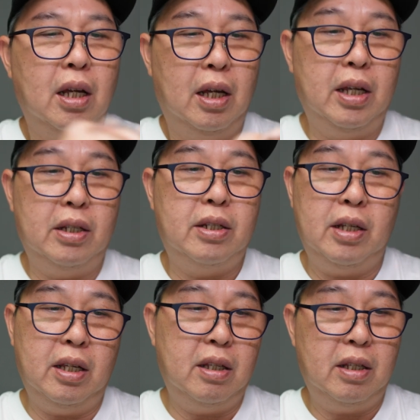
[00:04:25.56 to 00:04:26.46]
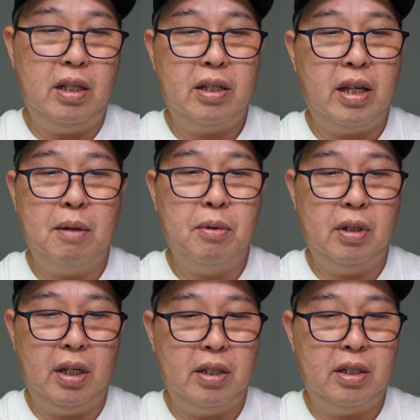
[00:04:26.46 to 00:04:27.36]
This cable
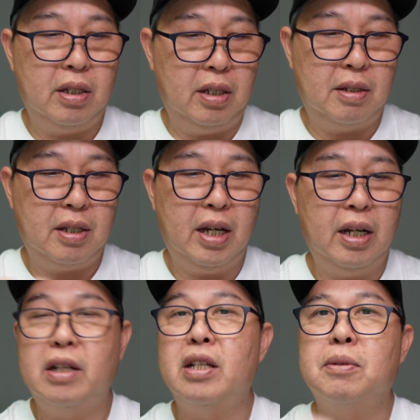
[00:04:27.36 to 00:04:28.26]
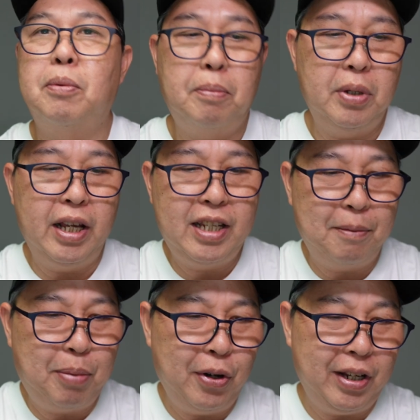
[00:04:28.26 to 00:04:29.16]
is kind of
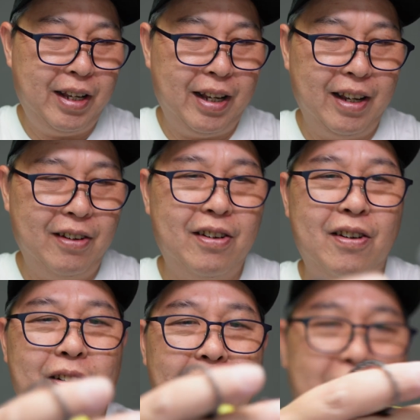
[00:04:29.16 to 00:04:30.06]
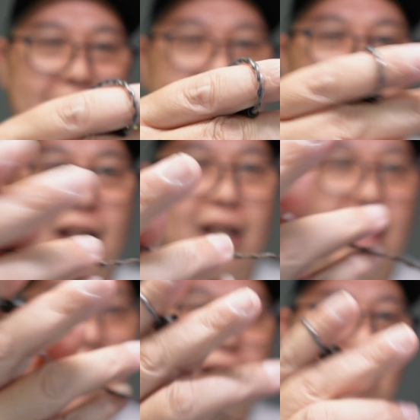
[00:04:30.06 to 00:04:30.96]
disappointing, it's
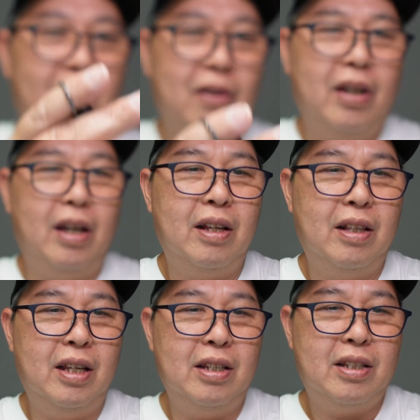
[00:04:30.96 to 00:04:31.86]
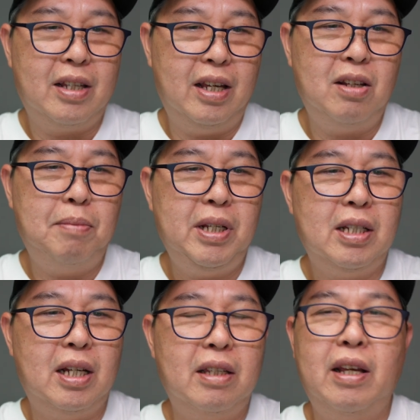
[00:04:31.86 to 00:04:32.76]
okay. Can you please
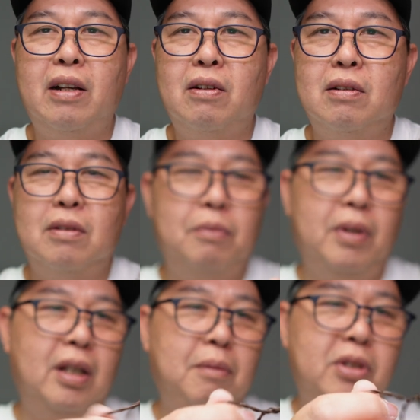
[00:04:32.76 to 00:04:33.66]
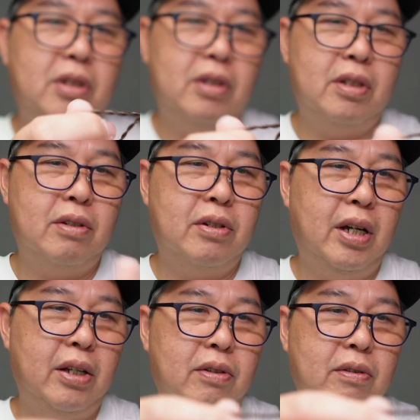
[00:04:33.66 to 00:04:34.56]
untangle? Let me
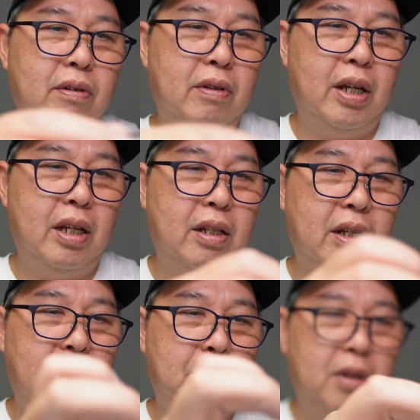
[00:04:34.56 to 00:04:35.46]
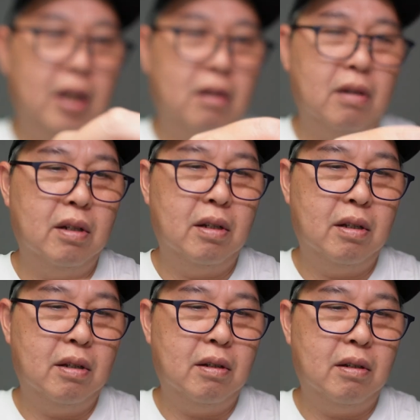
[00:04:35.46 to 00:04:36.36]
try to get the cable out.
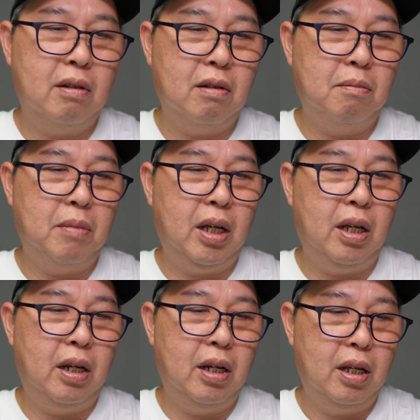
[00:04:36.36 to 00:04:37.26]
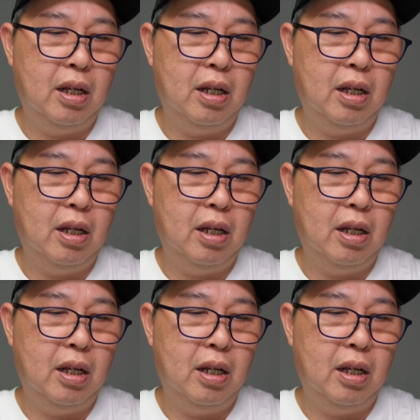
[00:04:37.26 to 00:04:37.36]
Oh man.